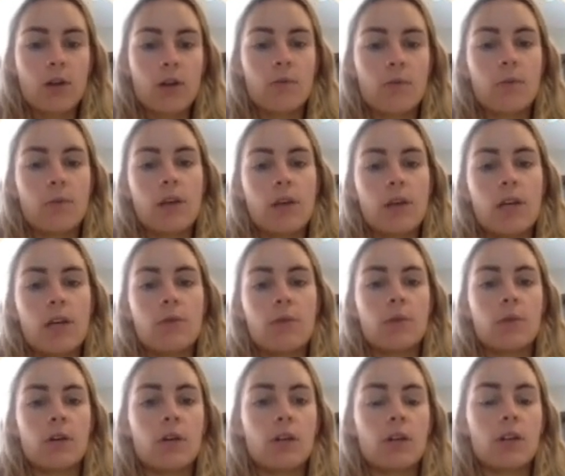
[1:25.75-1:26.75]
We
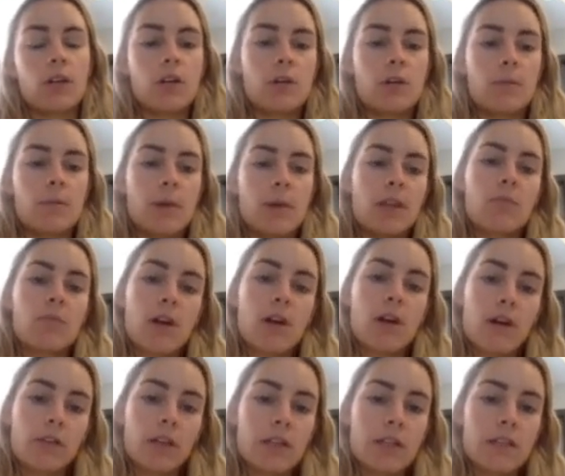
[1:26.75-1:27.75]
will learn about the
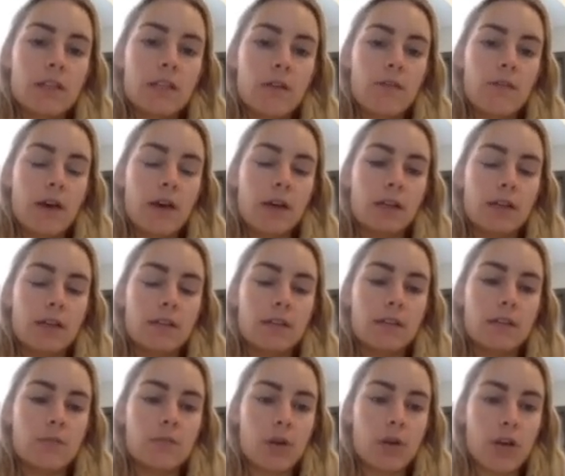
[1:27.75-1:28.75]
prevalence of
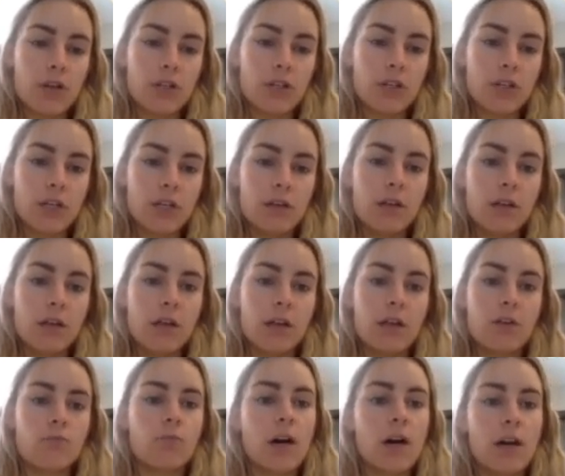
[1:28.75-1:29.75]
adolescent depression
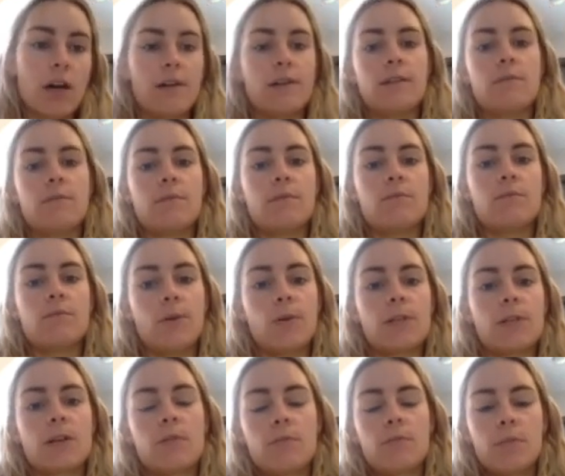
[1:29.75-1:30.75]
and why it is important
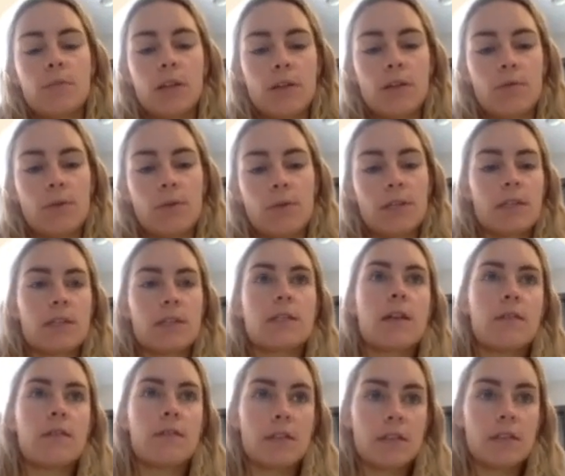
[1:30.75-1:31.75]
to complete risk and
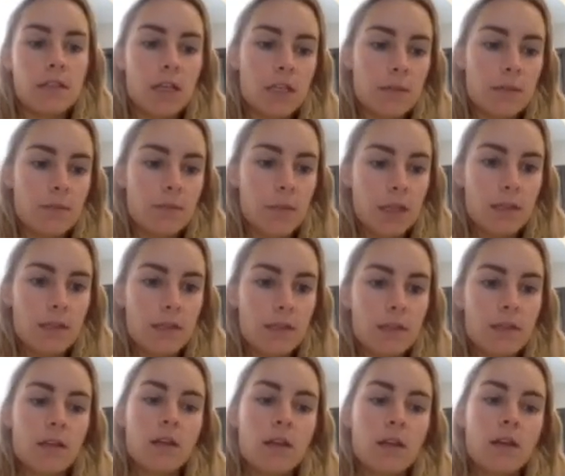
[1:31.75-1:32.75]
safety
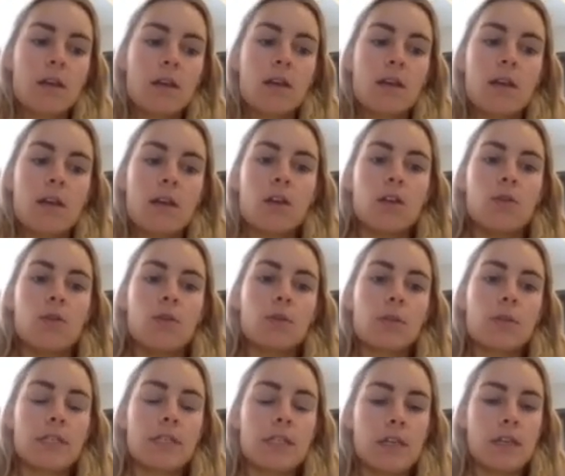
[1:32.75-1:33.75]
assessments. You will
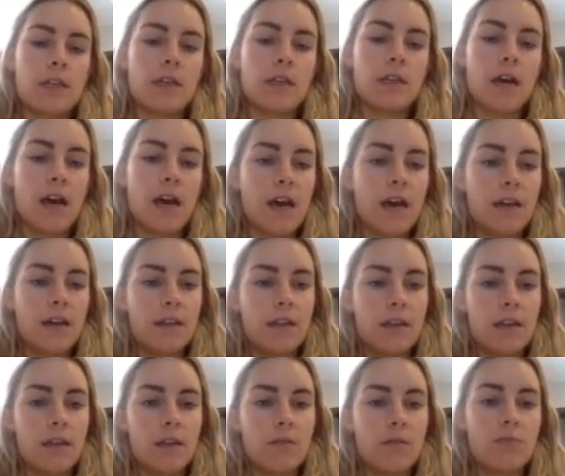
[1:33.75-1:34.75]
see that
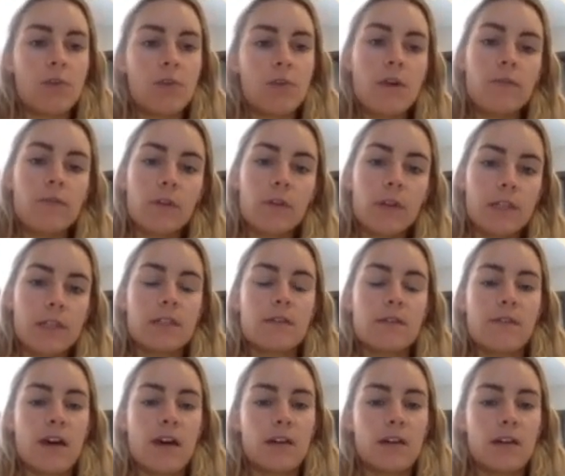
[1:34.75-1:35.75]
the prevalence
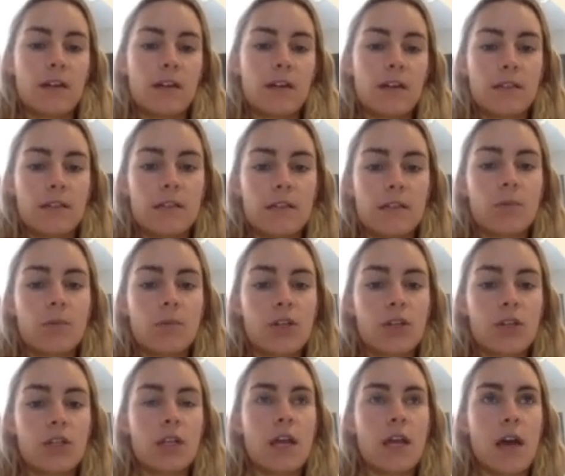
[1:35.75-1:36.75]
of adolescent
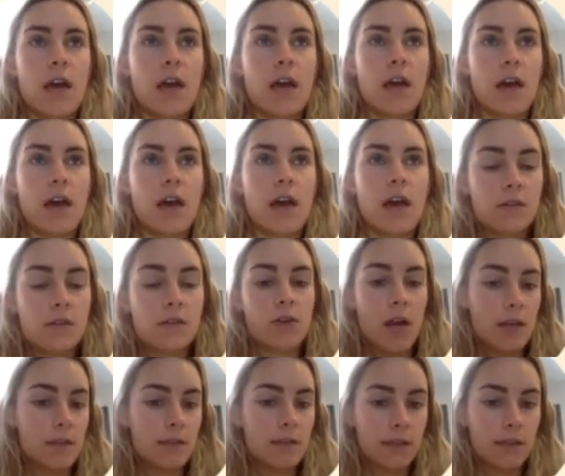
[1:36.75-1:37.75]
depression has
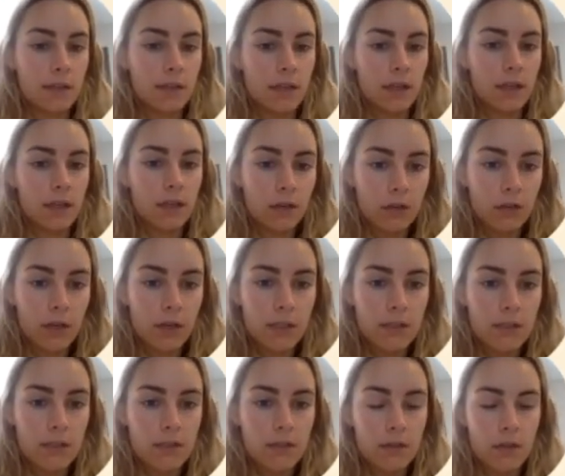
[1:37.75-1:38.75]
drastically
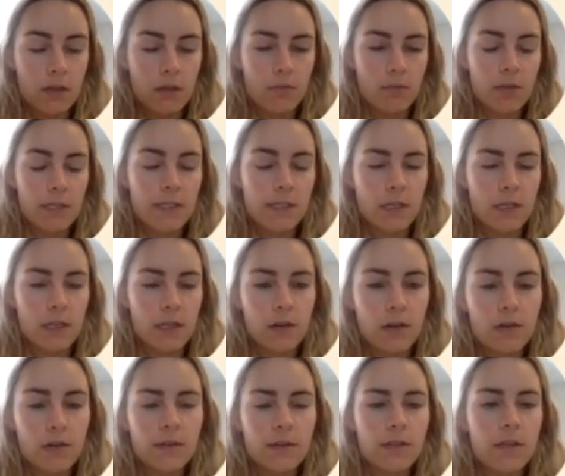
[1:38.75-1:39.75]
increased in the recent
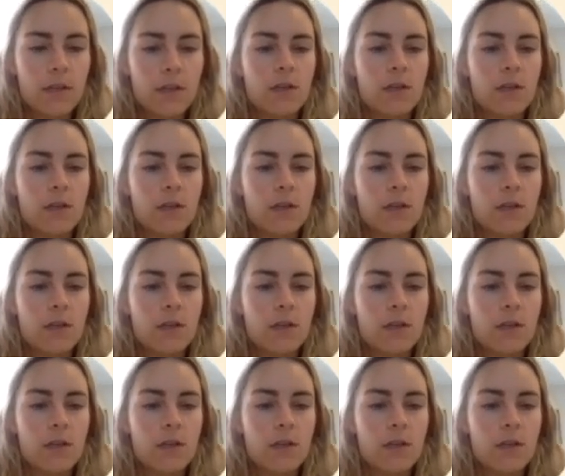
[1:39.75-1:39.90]
years.